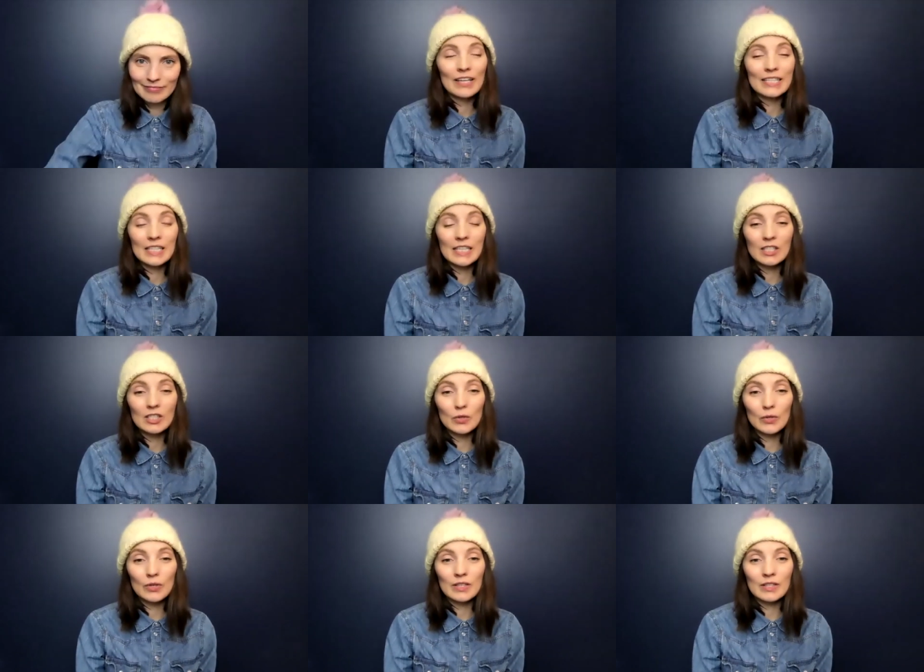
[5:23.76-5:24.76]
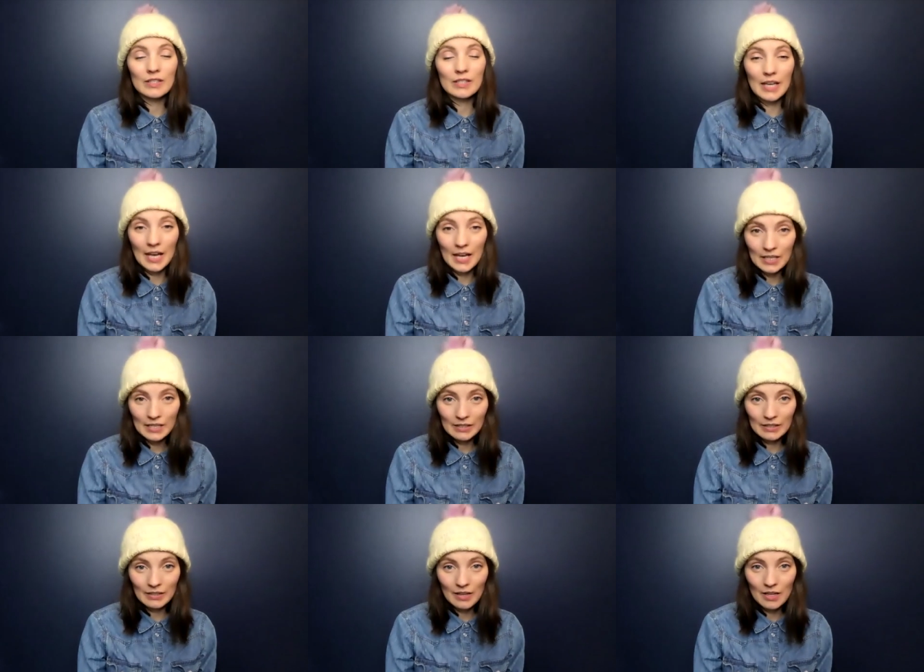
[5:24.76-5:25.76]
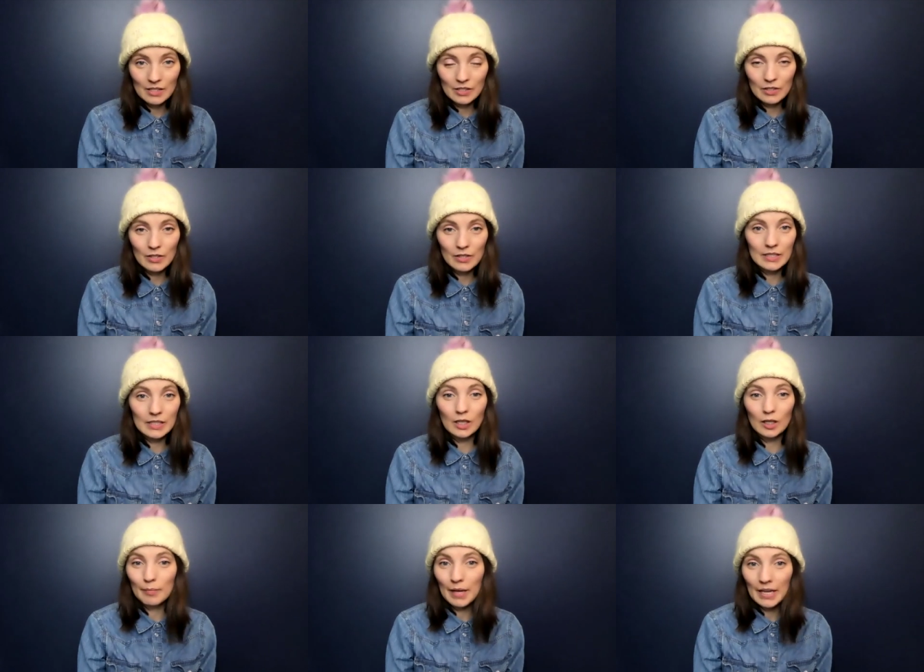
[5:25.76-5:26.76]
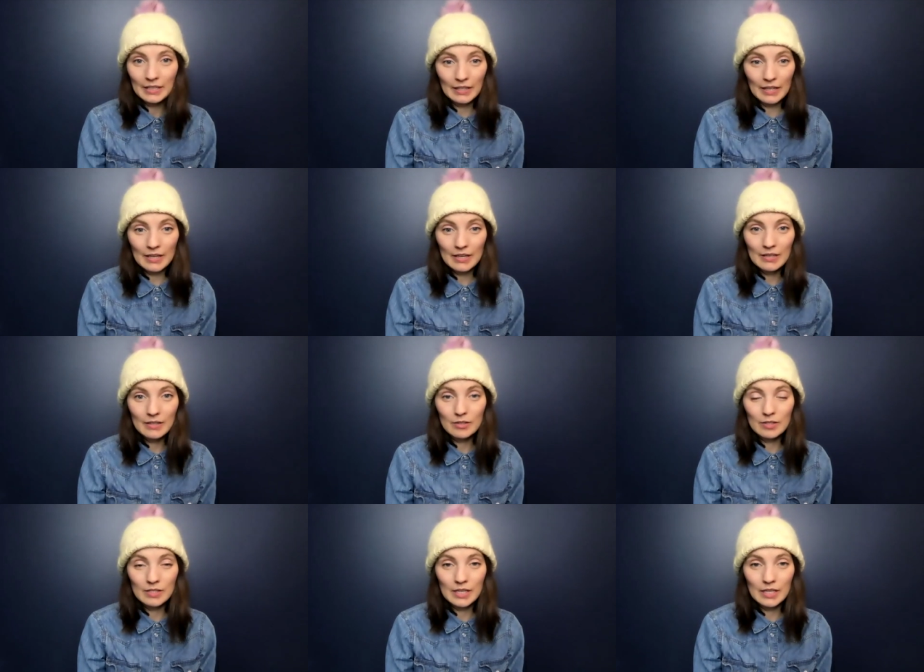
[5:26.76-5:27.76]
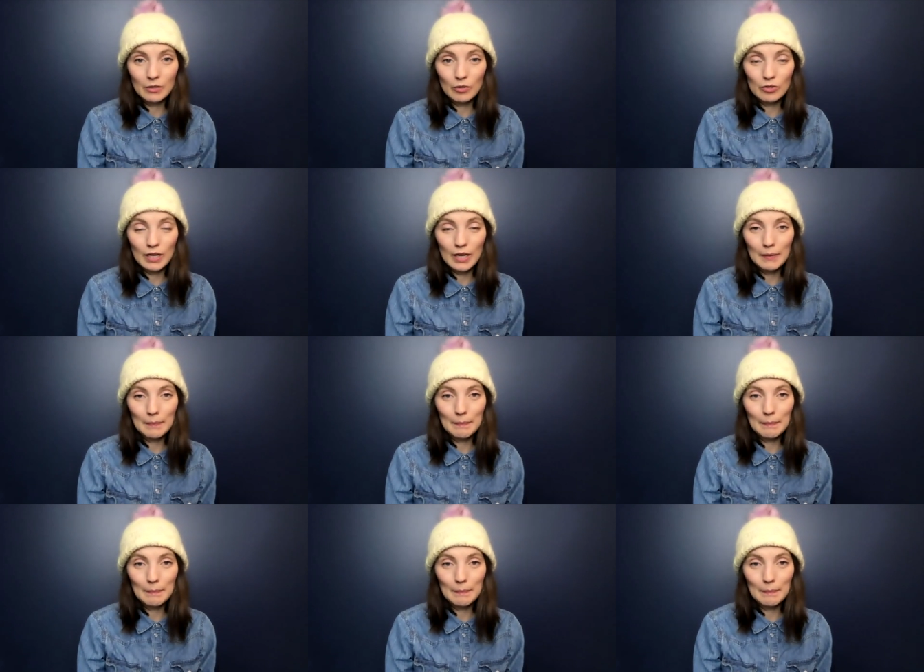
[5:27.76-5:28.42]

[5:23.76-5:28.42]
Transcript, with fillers: is this your side hustle? Is it your main gig, designing crochet?